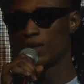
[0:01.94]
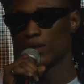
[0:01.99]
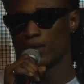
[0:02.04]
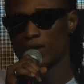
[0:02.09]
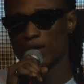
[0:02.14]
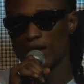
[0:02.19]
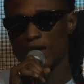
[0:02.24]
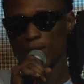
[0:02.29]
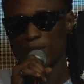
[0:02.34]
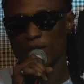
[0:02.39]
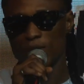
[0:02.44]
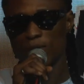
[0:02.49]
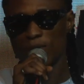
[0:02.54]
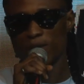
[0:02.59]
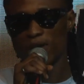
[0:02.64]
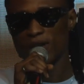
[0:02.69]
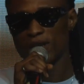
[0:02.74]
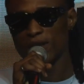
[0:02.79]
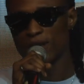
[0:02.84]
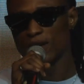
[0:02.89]
Na me
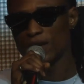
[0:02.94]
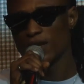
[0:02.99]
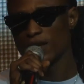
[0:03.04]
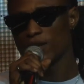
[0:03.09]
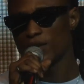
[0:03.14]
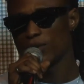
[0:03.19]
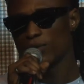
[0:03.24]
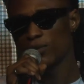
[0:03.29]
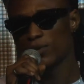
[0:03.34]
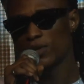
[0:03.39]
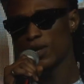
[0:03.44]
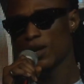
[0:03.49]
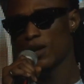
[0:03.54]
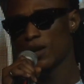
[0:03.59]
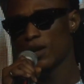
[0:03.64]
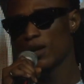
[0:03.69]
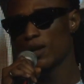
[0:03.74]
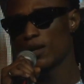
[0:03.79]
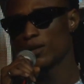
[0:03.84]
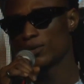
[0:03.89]
where they clean una
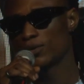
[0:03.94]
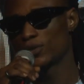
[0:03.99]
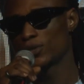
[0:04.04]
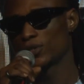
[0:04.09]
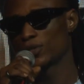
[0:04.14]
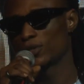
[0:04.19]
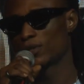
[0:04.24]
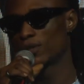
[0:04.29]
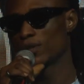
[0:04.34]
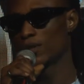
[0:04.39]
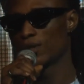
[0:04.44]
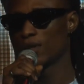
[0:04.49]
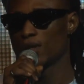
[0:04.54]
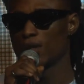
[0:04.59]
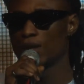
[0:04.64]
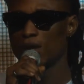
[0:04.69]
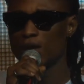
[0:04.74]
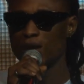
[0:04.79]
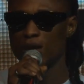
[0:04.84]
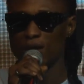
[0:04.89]
house.
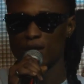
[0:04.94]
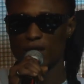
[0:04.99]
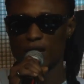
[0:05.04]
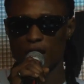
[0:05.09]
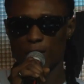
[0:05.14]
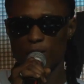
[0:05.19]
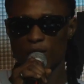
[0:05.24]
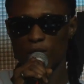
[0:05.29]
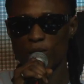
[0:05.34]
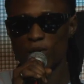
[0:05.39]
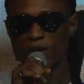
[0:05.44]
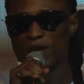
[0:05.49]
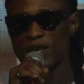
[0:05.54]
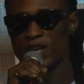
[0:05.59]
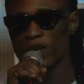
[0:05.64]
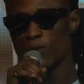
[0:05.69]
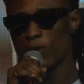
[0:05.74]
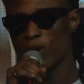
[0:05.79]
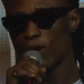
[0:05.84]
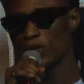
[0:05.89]
Na me where they
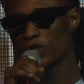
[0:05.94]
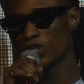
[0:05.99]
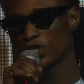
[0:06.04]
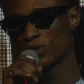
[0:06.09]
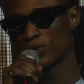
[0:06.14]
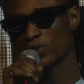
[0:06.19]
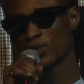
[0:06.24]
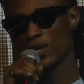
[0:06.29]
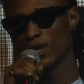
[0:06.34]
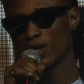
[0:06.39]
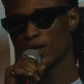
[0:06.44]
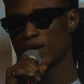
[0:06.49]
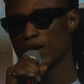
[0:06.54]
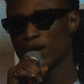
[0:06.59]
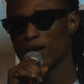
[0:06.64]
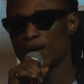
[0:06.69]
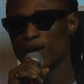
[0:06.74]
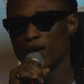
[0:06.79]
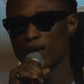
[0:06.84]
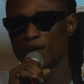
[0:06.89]
wash una
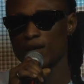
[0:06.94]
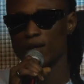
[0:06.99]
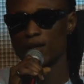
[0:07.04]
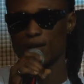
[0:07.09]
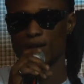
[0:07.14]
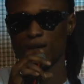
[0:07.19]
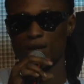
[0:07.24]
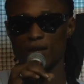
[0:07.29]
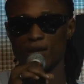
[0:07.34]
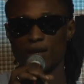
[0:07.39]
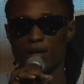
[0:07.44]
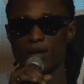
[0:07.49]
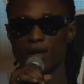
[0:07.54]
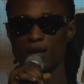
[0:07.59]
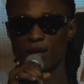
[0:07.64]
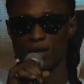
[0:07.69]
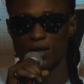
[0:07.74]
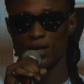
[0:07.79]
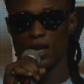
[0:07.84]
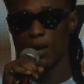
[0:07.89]
car.
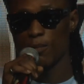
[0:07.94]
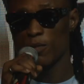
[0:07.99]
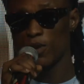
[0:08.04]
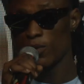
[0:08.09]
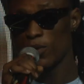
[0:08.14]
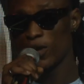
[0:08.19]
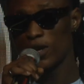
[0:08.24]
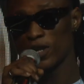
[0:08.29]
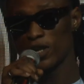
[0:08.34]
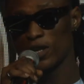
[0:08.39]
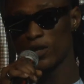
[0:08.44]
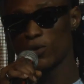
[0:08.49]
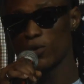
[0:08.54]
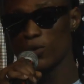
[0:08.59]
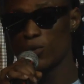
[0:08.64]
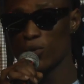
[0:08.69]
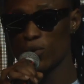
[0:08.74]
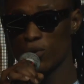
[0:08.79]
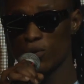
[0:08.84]
Na me where they cook